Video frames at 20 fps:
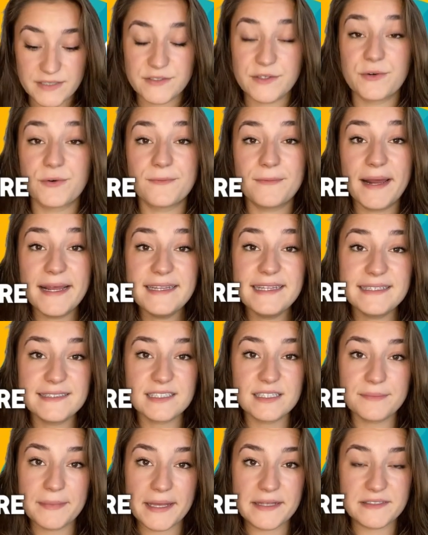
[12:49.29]
So write
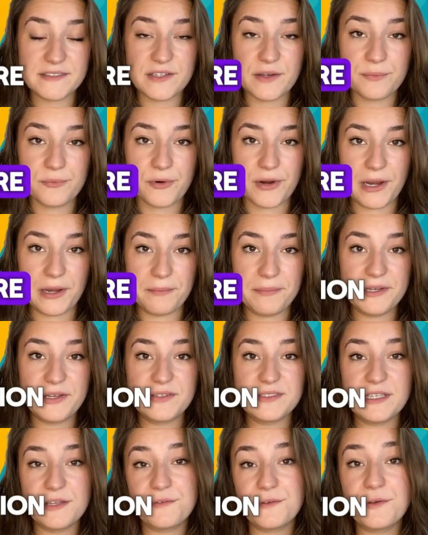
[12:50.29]
this amount somewhere,
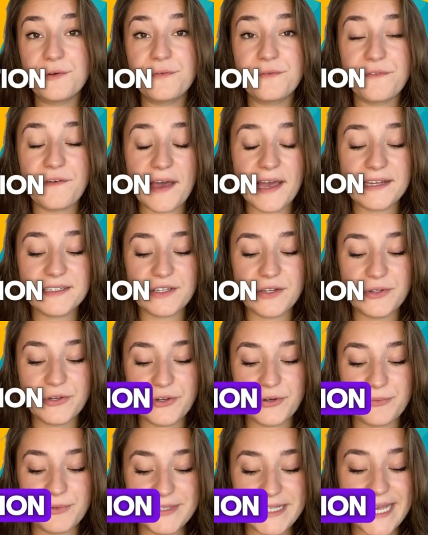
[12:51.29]
because if you find an
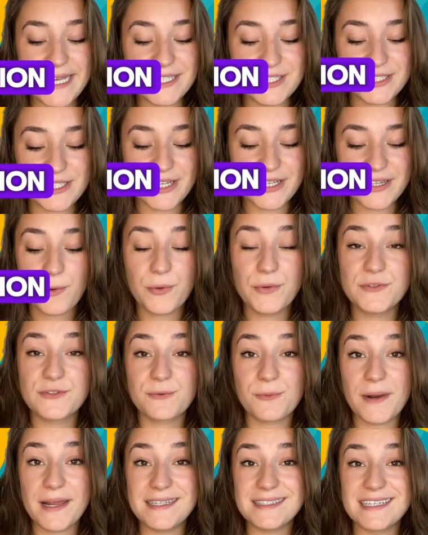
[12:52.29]
accommodation whose
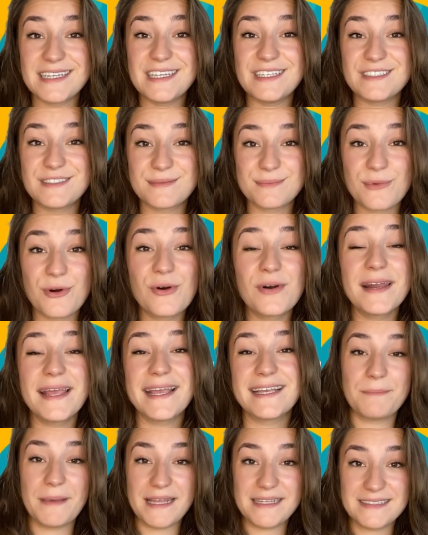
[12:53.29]
rent is more
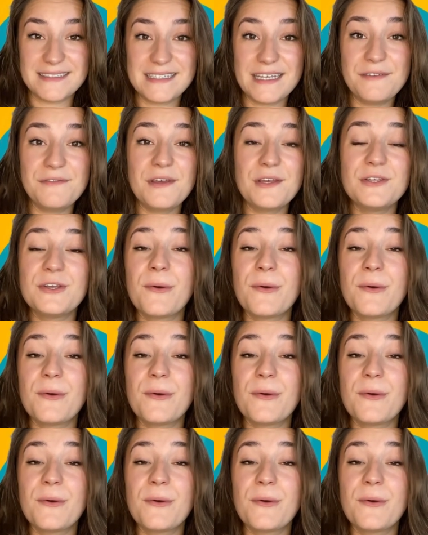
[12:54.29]
expensive,